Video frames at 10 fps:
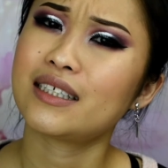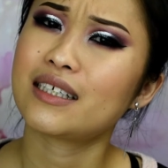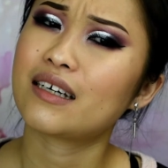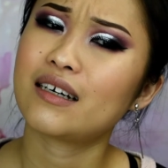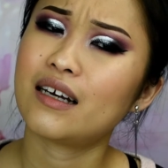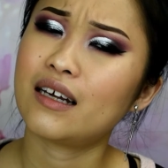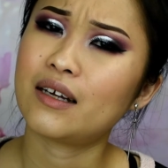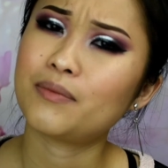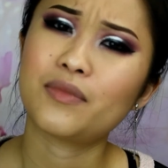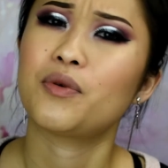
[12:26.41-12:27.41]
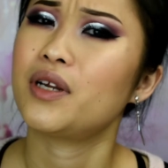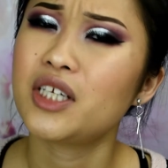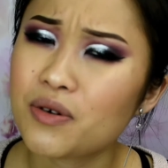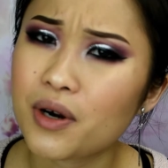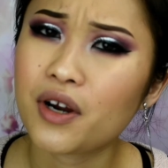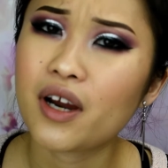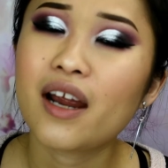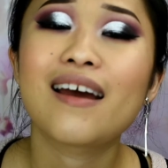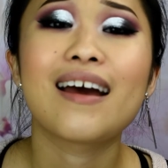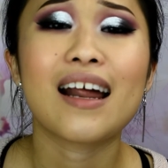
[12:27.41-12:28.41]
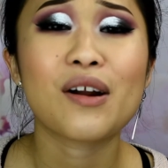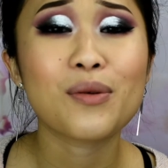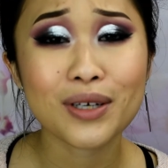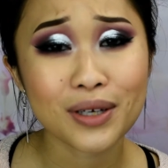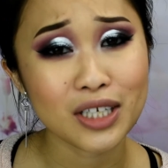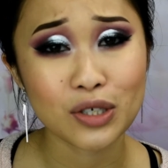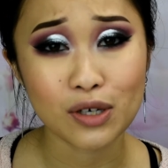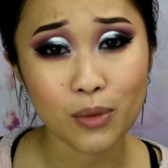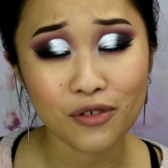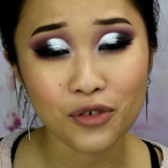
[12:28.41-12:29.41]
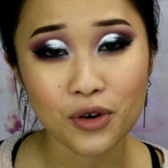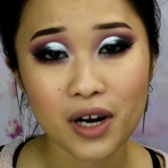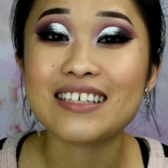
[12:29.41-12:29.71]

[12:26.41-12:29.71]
Like, what did you order? And I don't want you to get in trouble for it.